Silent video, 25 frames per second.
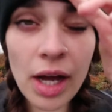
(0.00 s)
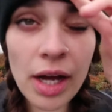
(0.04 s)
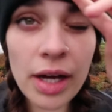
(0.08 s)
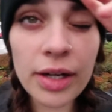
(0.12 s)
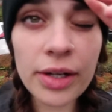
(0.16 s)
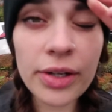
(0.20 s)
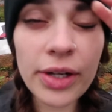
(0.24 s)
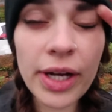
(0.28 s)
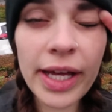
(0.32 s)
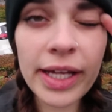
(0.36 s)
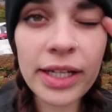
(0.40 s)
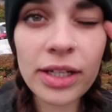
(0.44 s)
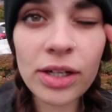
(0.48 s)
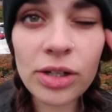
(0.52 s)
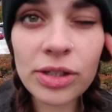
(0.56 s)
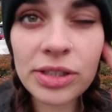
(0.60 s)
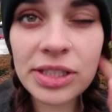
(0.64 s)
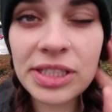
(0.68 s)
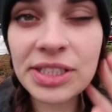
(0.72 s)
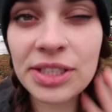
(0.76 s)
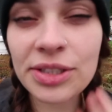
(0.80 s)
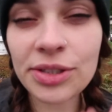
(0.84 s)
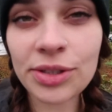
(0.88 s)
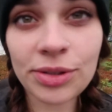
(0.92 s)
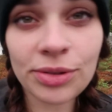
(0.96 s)
Oh, and
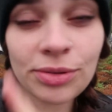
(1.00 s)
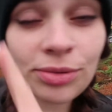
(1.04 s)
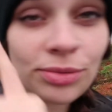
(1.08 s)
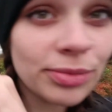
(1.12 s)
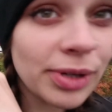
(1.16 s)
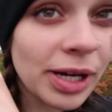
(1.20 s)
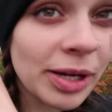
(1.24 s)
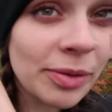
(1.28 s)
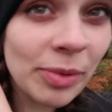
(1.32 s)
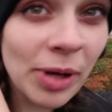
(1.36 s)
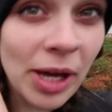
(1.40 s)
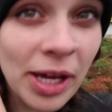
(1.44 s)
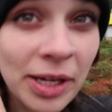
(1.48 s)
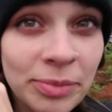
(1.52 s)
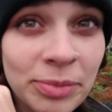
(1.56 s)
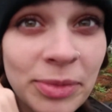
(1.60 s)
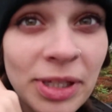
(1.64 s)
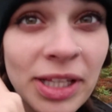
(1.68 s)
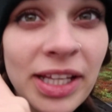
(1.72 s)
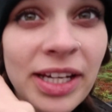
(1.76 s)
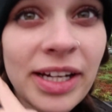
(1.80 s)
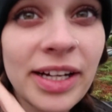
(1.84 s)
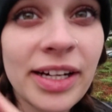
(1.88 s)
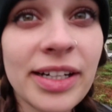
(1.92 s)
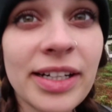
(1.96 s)
also right behind
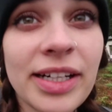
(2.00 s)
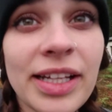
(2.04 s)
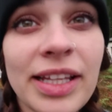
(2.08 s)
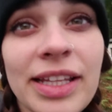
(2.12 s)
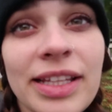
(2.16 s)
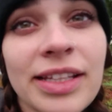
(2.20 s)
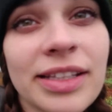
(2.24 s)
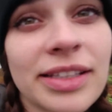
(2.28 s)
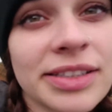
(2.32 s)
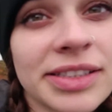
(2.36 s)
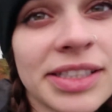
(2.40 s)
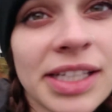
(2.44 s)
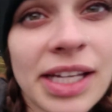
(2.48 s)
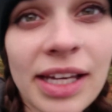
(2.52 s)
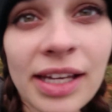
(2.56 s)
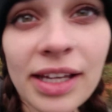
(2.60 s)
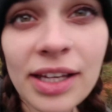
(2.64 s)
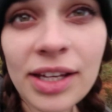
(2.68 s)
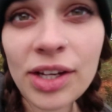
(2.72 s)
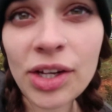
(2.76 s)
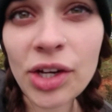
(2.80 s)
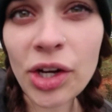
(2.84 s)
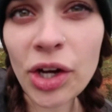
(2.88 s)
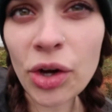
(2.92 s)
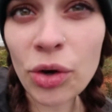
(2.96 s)
me there is
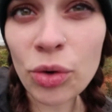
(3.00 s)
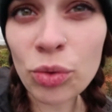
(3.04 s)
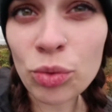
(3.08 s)
a